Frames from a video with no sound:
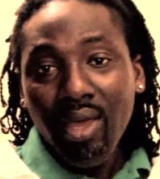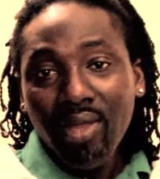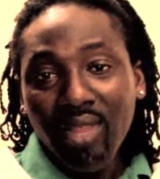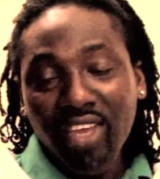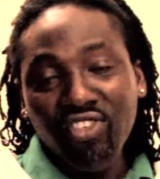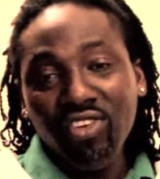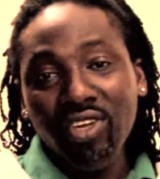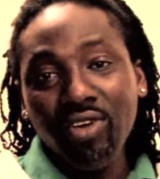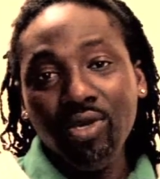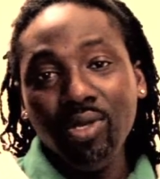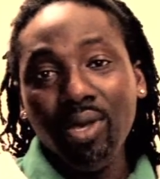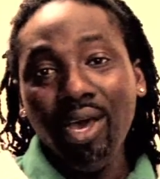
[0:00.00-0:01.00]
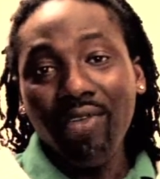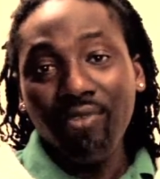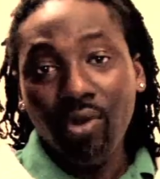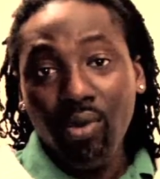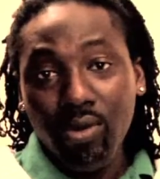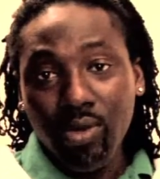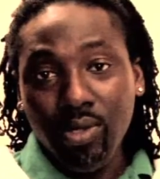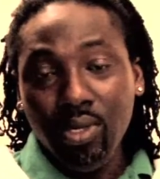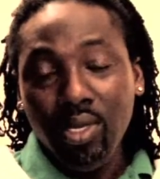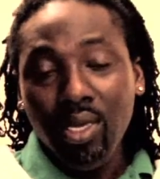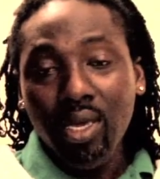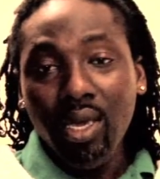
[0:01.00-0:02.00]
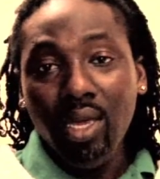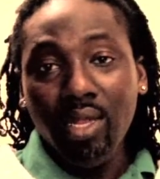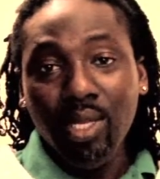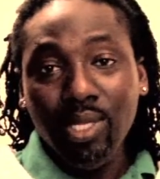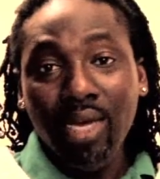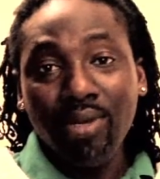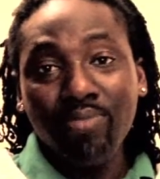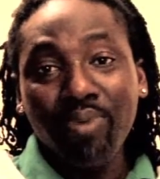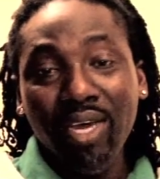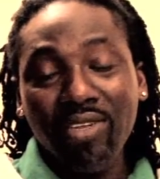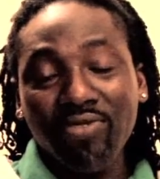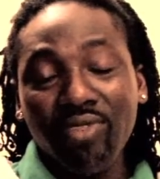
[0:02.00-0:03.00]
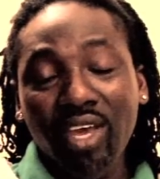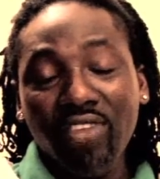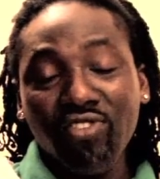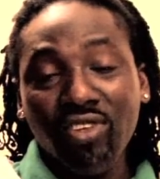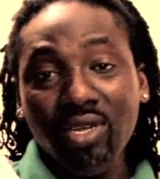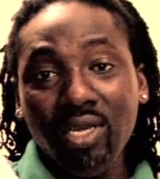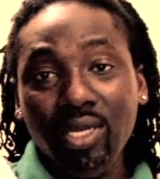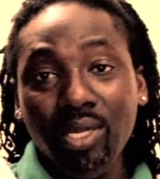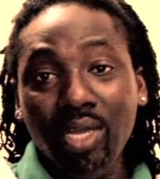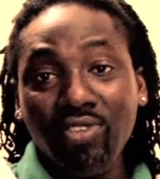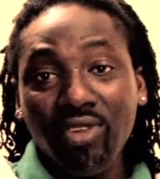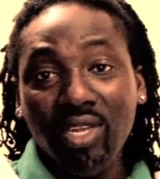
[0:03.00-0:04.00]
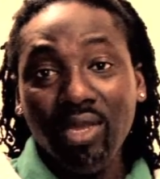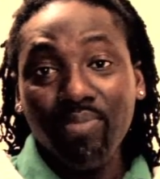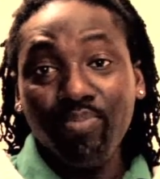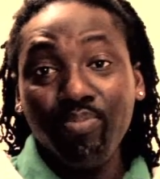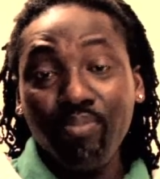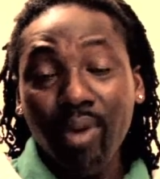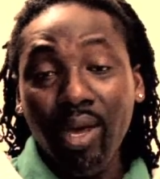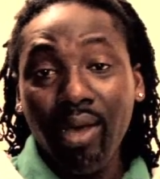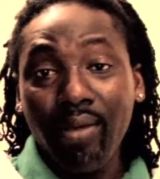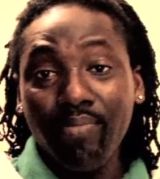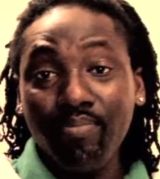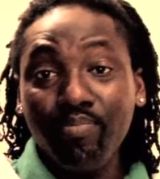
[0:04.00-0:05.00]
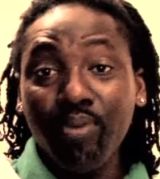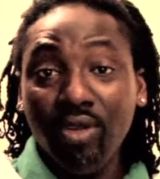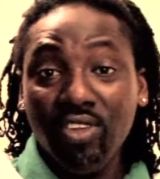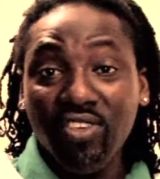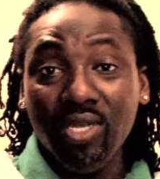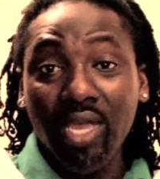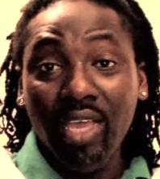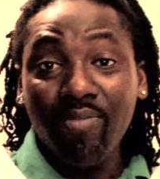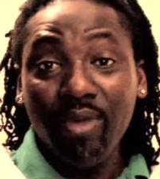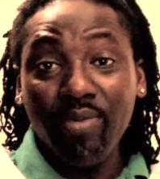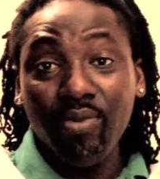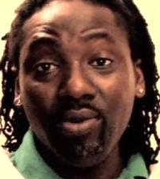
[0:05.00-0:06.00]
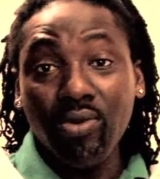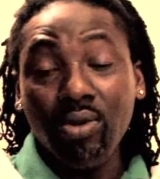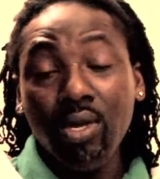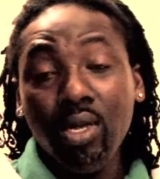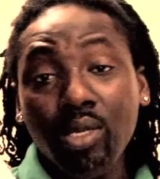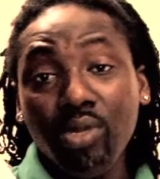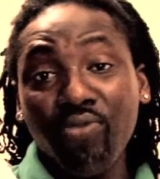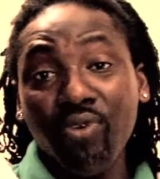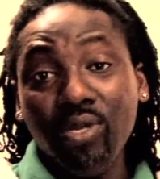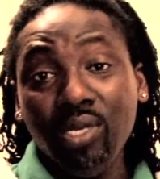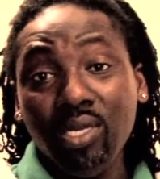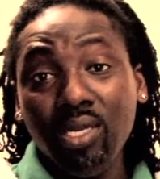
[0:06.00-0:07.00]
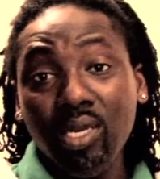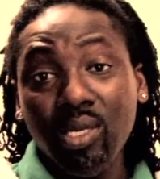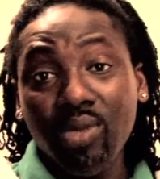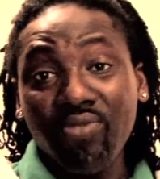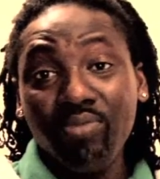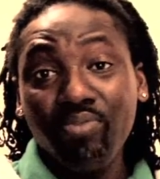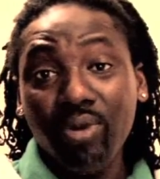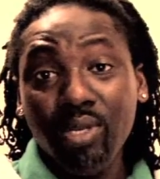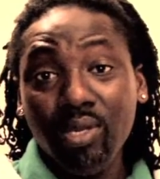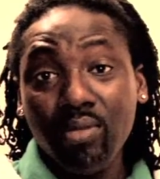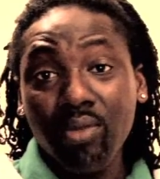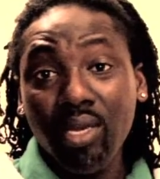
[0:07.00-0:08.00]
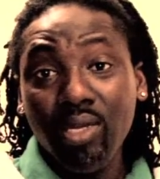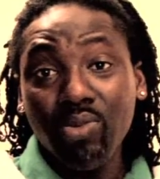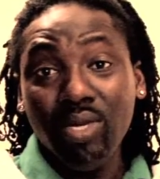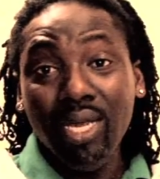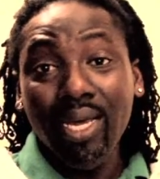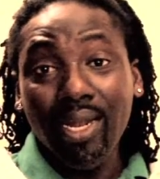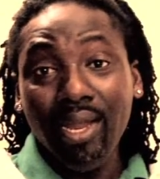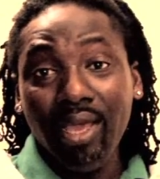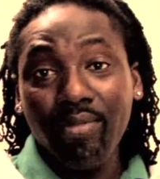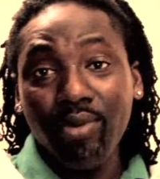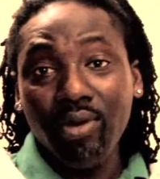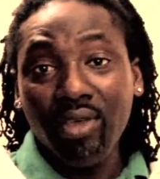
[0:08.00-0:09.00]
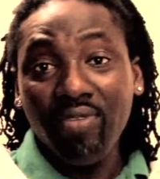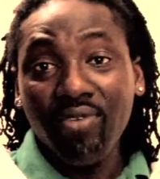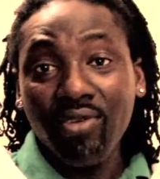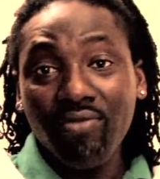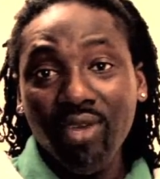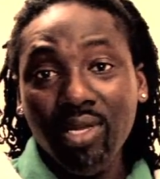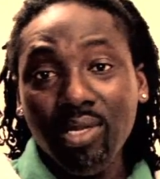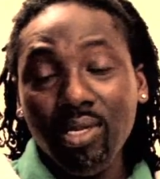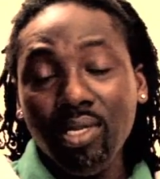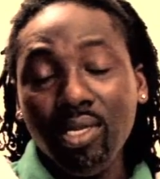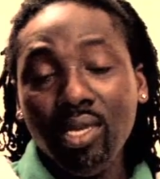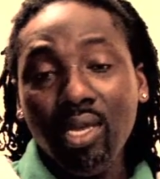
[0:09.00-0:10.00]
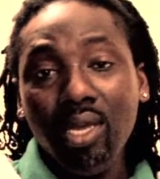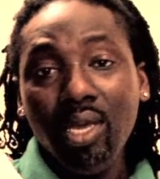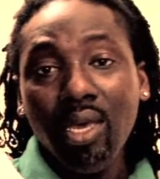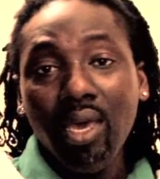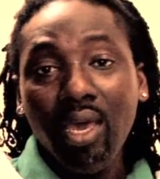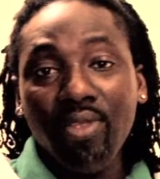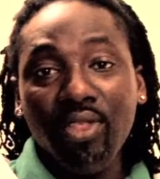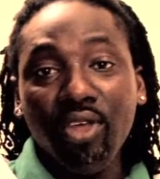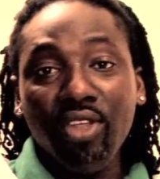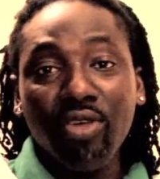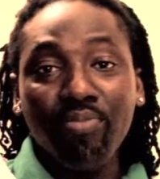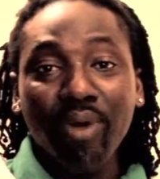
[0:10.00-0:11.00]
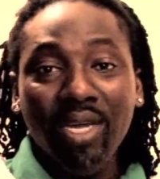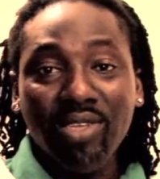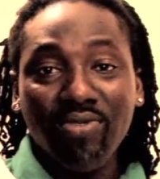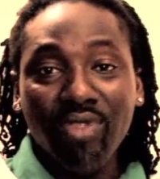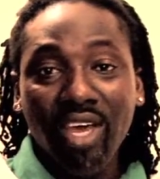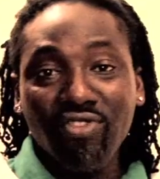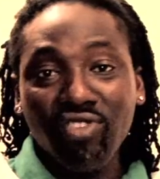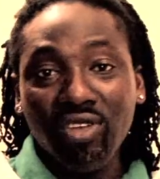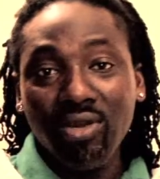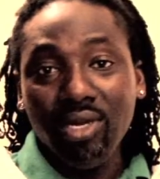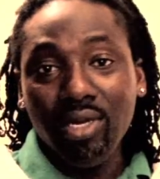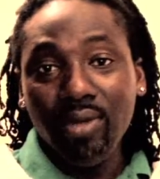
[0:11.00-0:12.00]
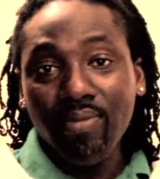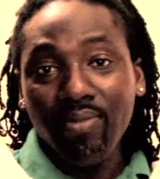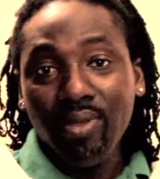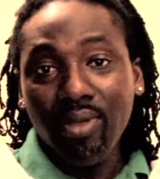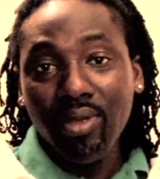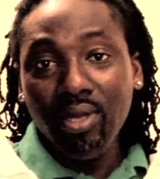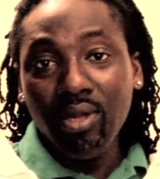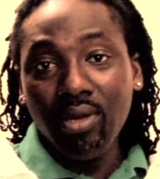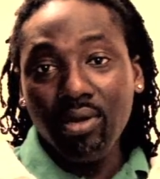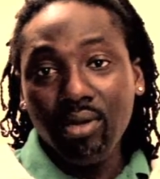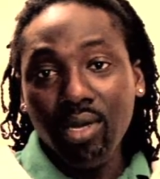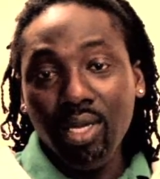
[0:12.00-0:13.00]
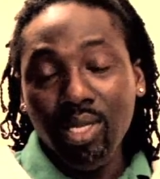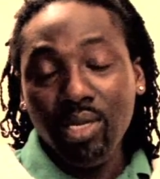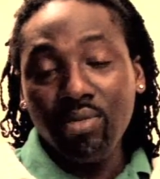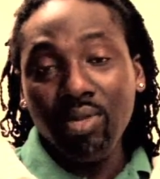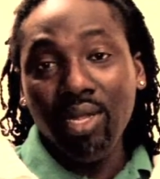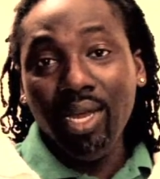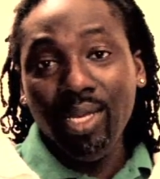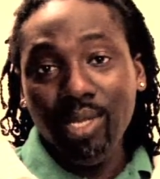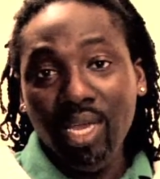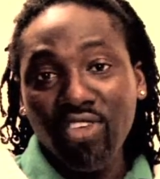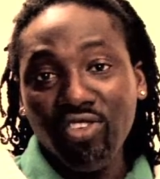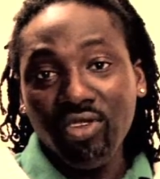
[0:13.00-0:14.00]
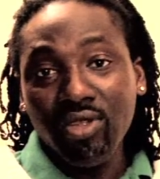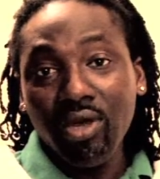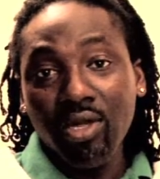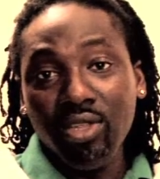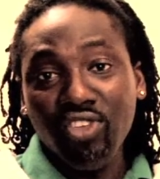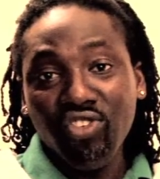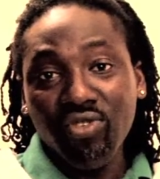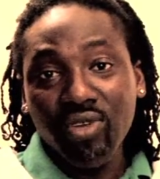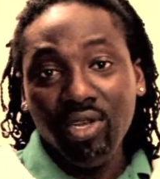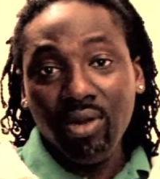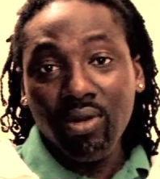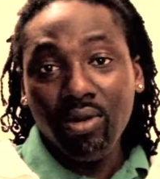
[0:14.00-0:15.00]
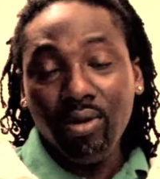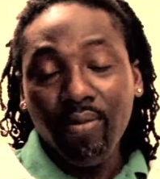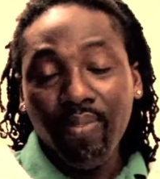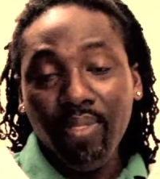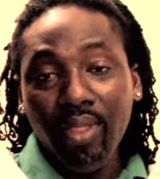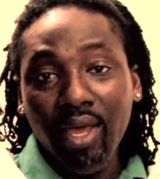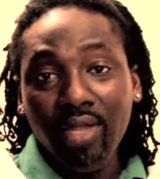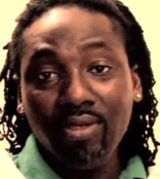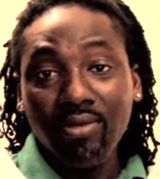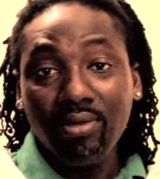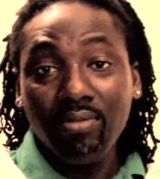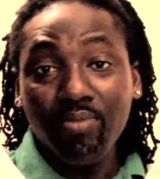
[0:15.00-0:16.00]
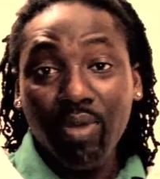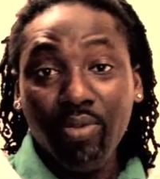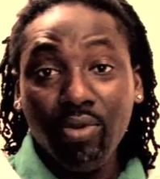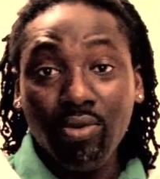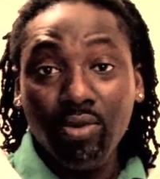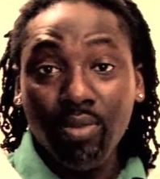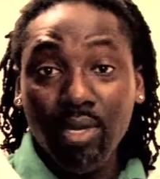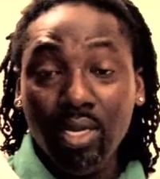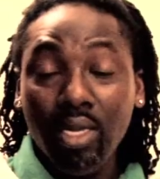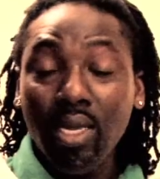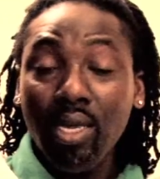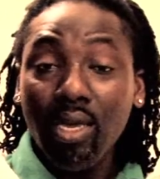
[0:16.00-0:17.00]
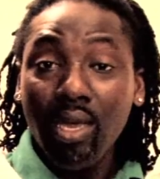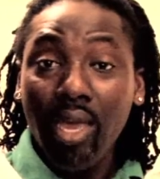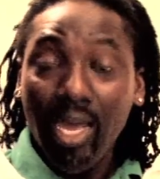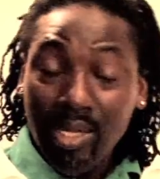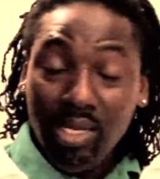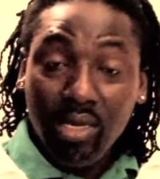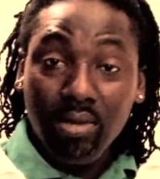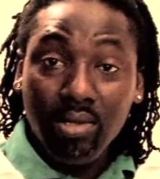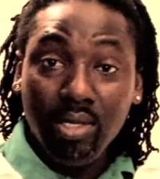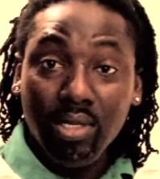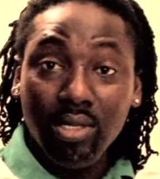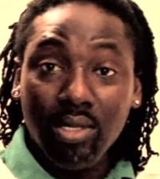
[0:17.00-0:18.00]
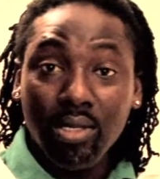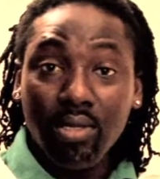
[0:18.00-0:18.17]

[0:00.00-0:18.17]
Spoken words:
Nigeria also have laws. In the southern part of Nigeria, it's actually punish gay people to 14 years of imprisonment with hard labor if convicted. In the northern part of Nigeria, it's criminalization under Sharia law and people will be executed.